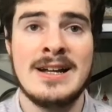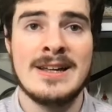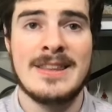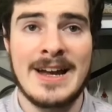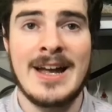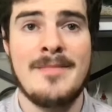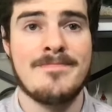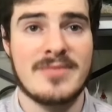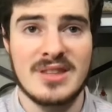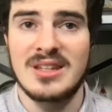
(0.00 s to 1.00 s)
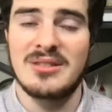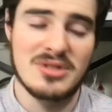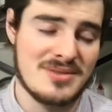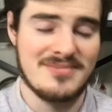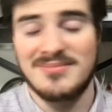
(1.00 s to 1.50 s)
that it
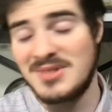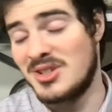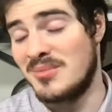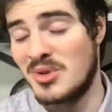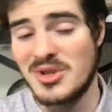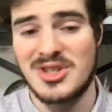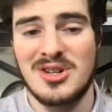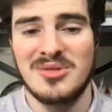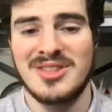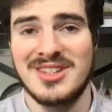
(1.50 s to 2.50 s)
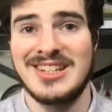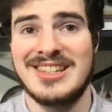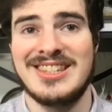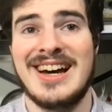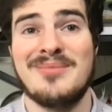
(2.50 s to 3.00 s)
was, you know, more so in the
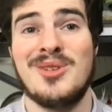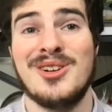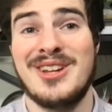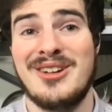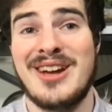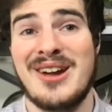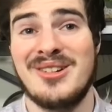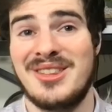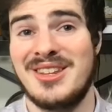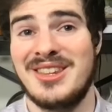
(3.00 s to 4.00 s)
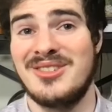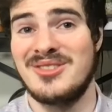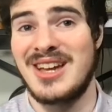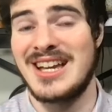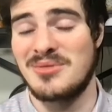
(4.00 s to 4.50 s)
Don Martindale era that those
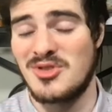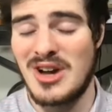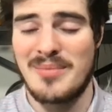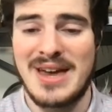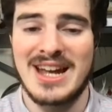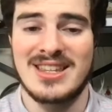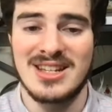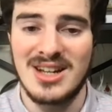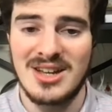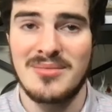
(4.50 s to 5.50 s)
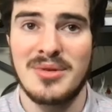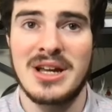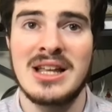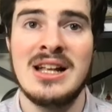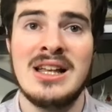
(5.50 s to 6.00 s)
guys would drop back a ton,
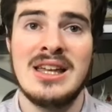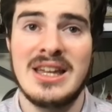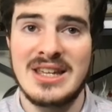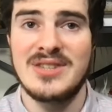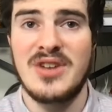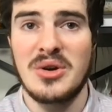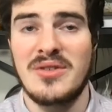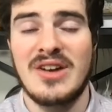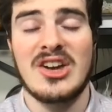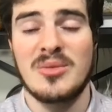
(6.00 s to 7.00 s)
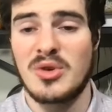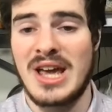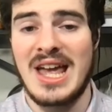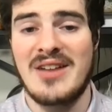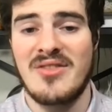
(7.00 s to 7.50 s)
but it is very valuable to
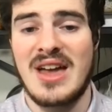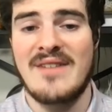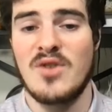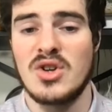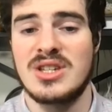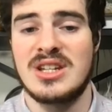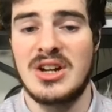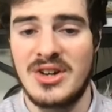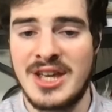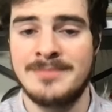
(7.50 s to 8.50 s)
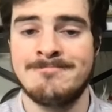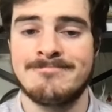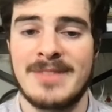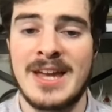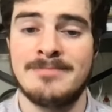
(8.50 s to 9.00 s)
have that versatility.
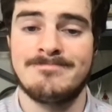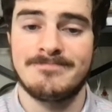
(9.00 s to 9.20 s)
Then,